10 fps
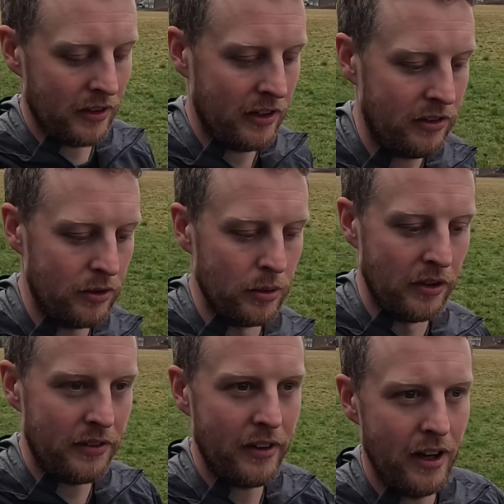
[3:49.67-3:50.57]
and this is all
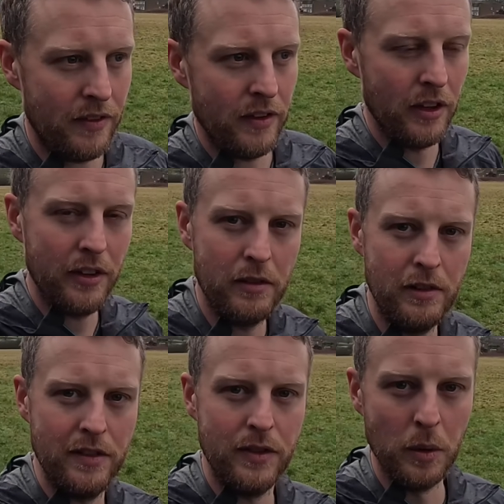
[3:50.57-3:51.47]
the stuff that don't
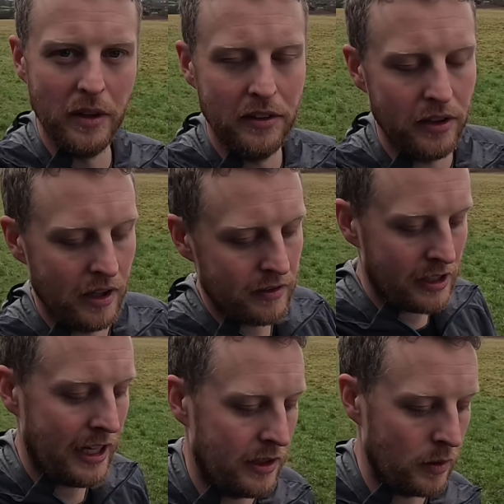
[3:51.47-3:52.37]
really fall into the other
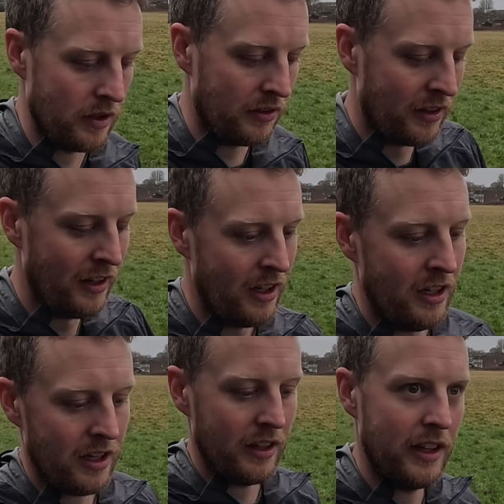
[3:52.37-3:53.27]
categories,
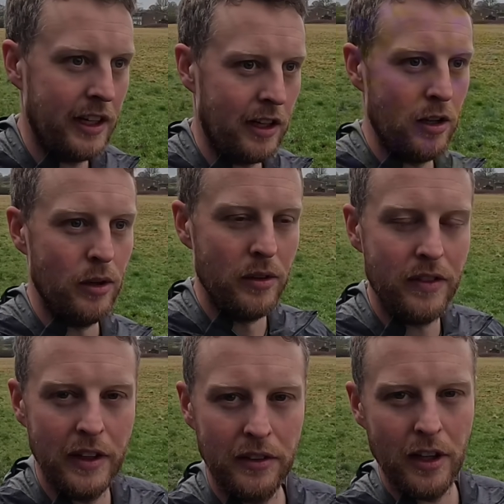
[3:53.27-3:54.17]
and they include
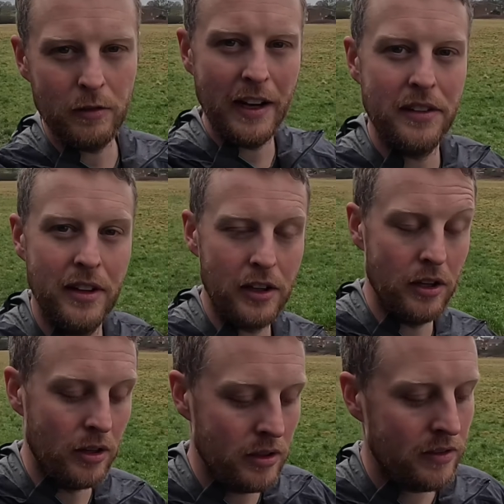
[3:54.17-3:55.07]
things like renting a
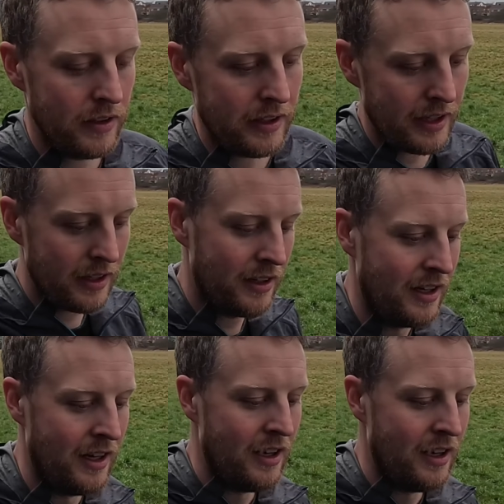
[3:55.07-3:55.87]
canoe for the day,